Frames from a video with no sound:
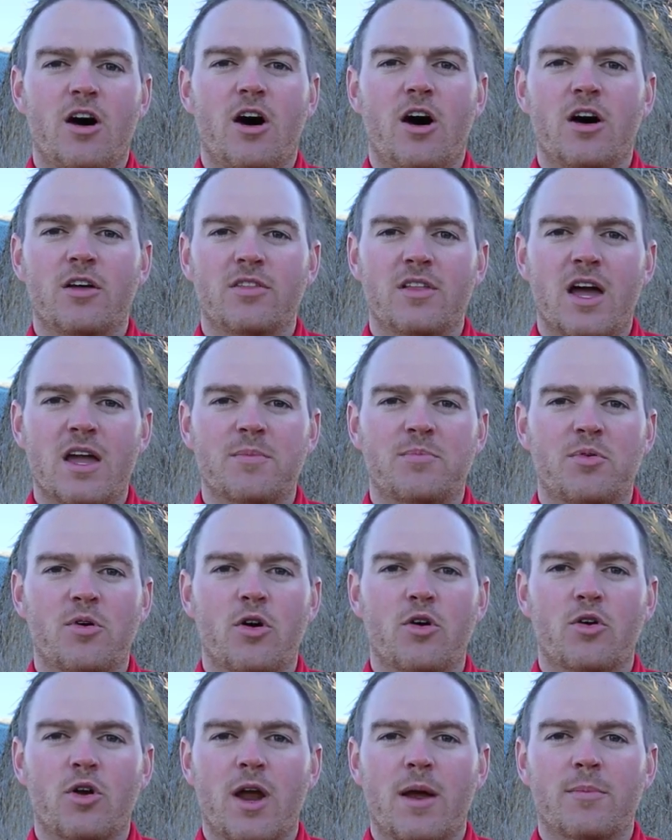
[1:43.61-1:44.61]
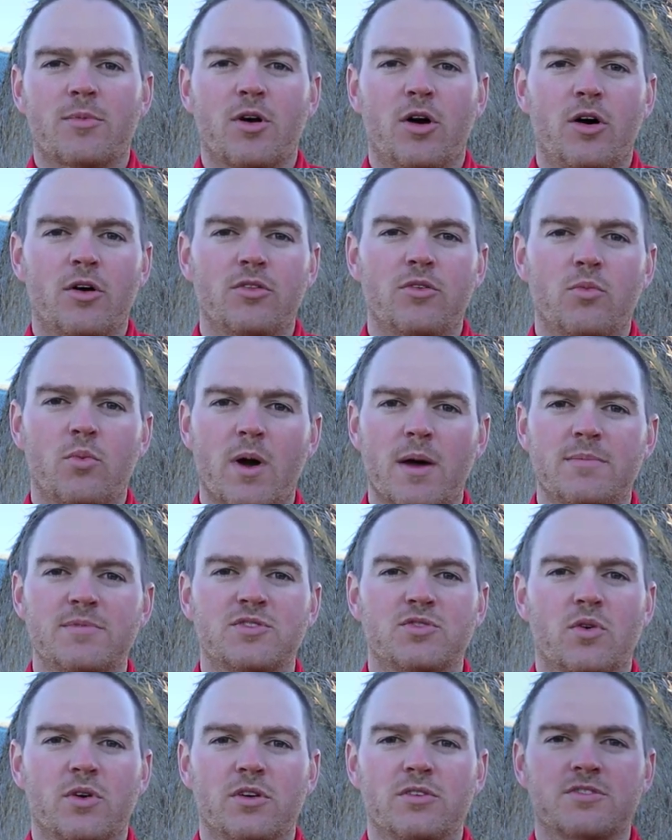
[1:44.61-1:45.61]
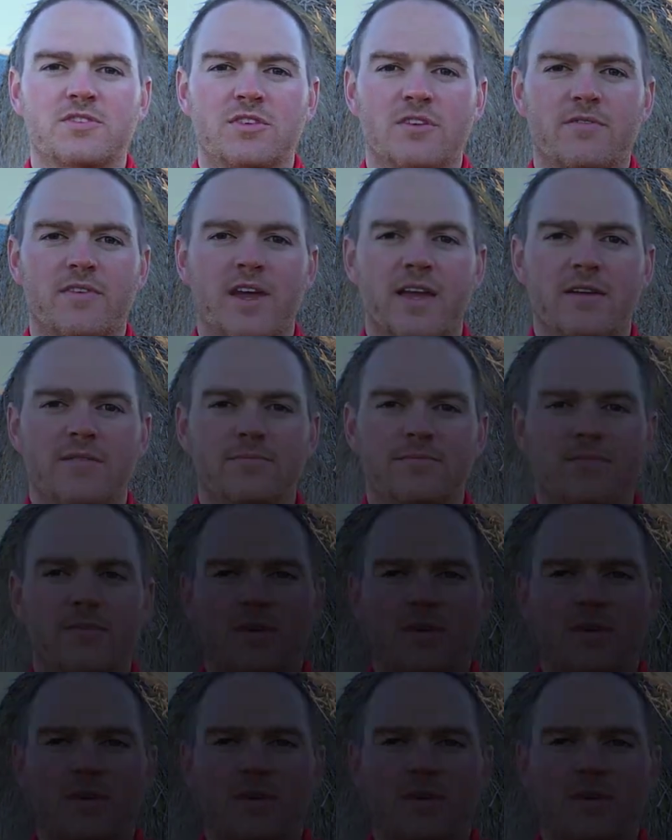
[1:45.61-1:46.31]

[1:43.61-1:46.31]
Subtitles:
online program called the Web Soil Survey.